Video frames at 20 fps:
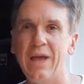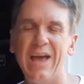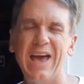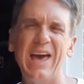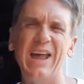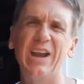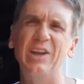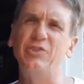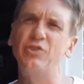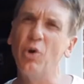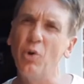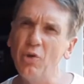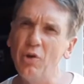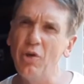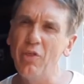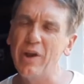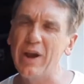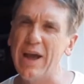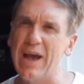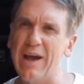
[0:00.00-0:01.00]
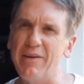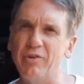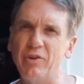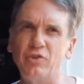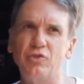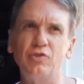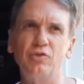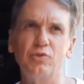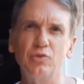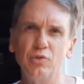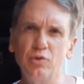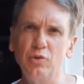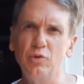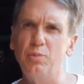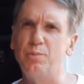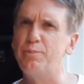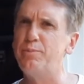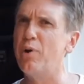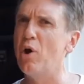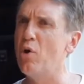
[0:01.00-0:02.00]
And I don't know that I have a true
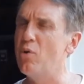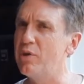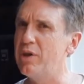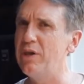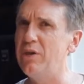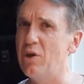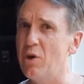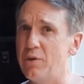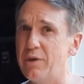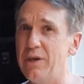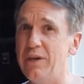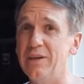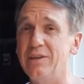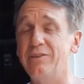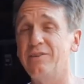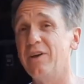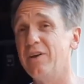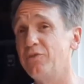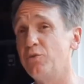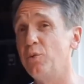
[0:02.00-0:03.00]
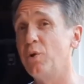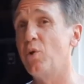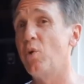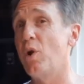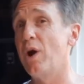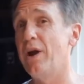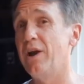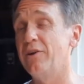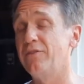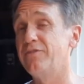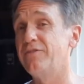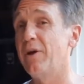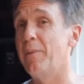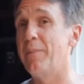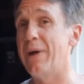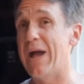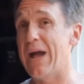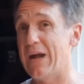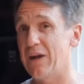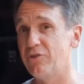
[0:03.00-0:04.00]
Poka Yoke. It does require some
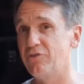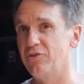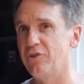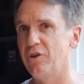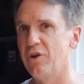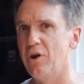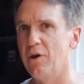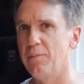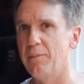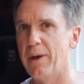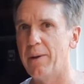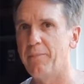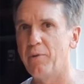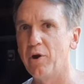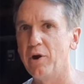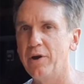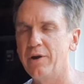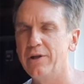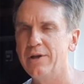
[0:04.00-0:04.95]
action on my part.